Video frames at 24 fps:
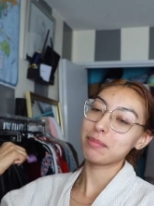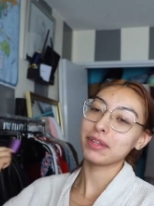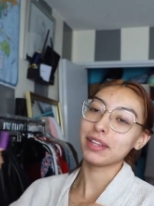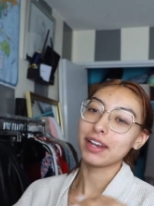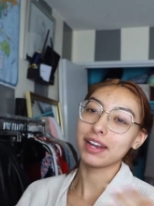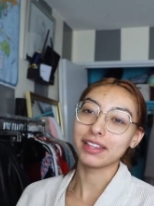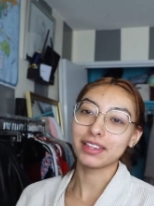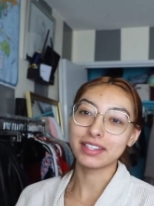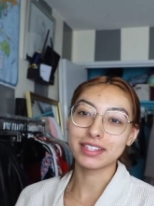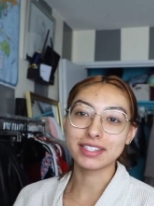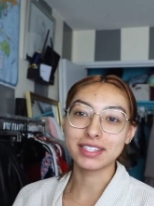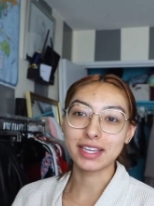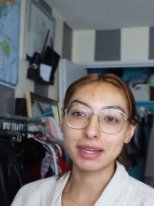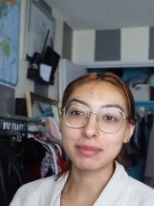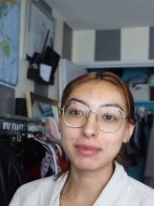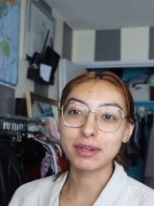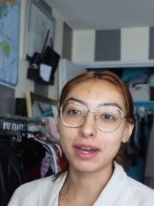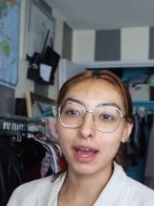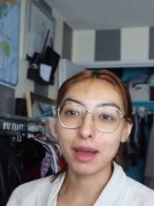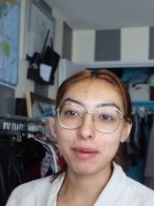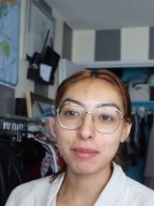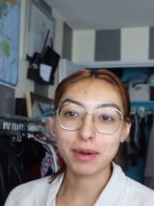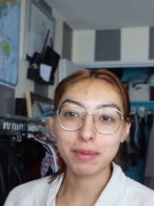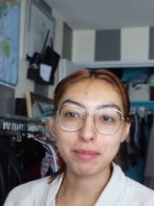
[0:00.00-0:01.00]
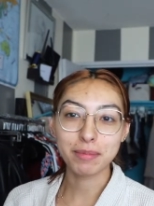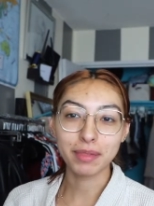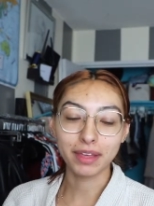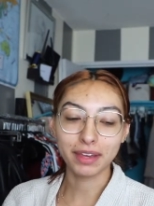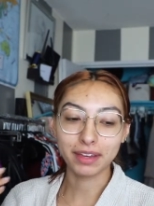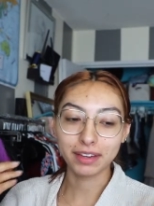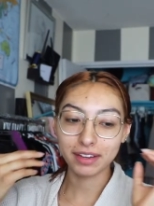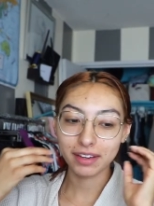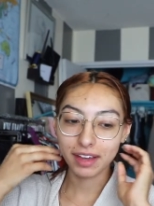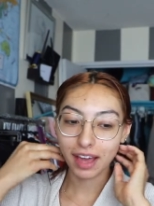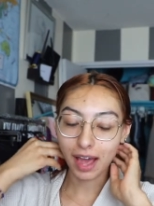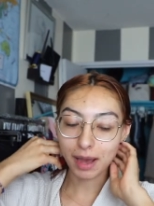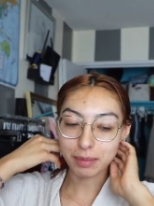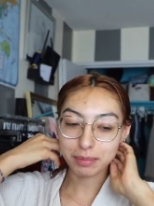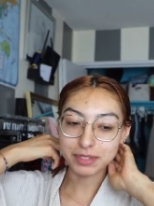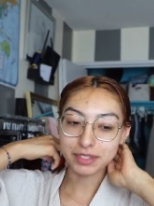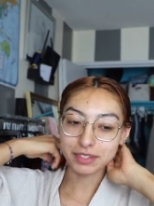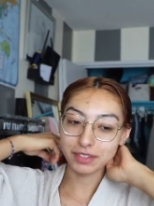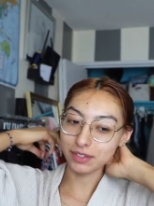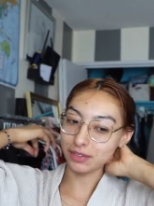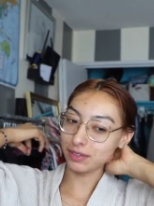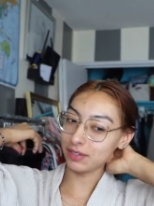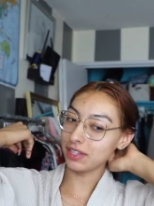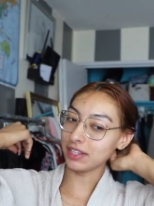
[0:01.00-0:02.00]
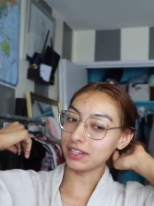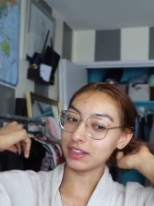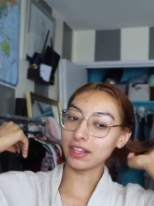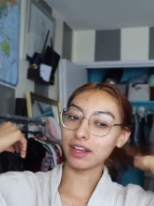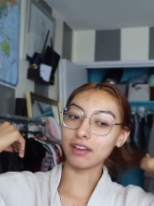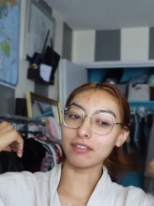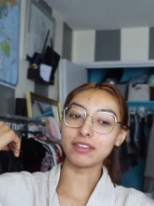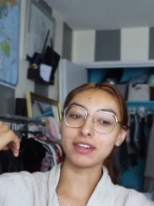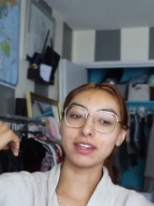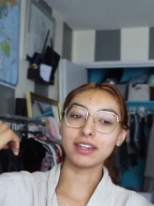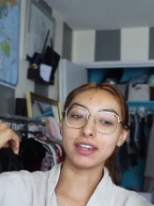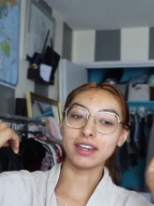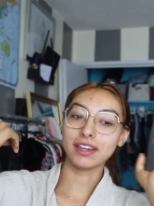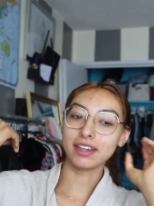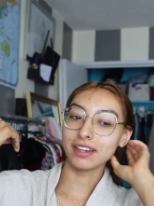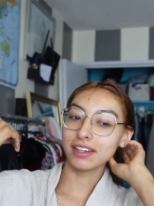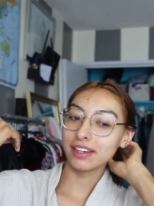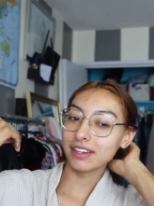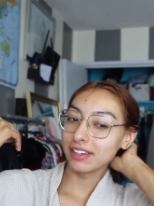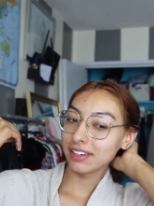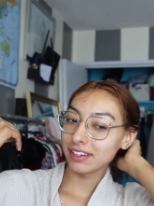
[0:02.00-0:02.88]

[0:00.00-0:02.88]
But at the same time, I'm like absolutely loving it.